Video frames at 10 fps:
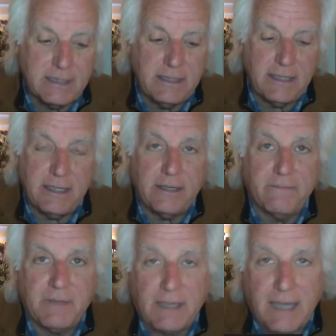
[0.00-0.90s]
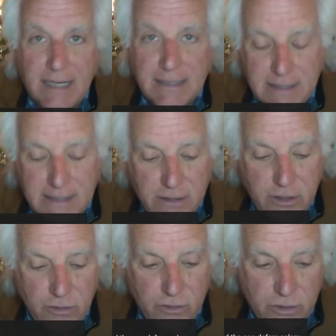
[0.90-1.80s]
to their last
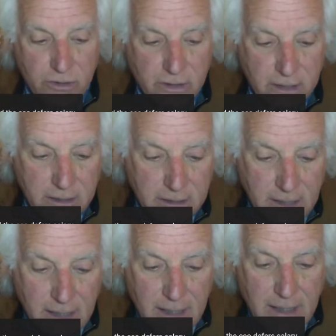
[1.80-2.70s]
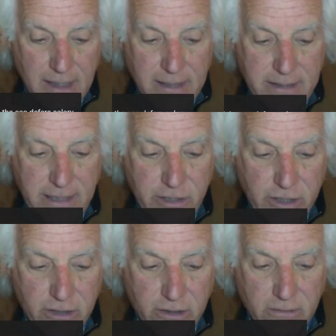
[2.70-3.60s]
news stories.
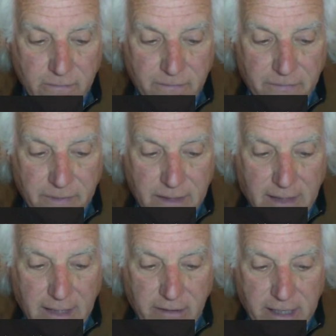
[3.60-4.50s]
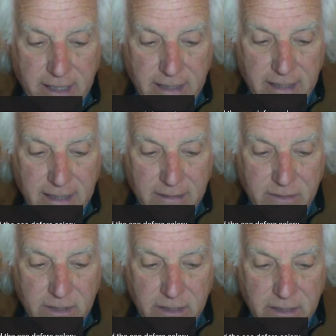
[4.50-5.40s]
Digital Clarity
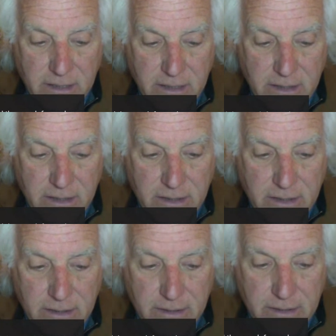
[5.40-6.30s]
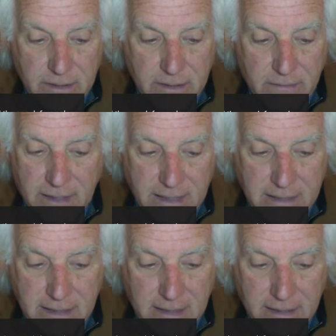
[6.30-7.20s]
announces, well,
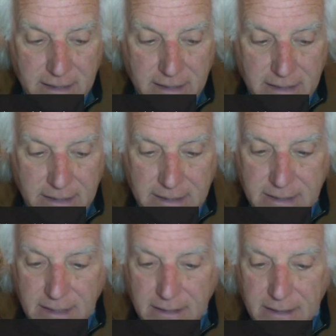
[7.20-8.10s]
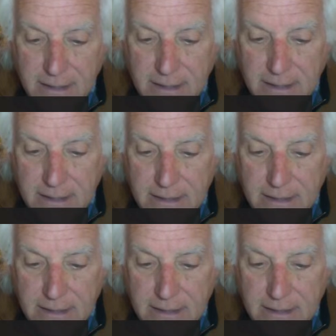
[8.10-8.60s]
that's not that. That's not they.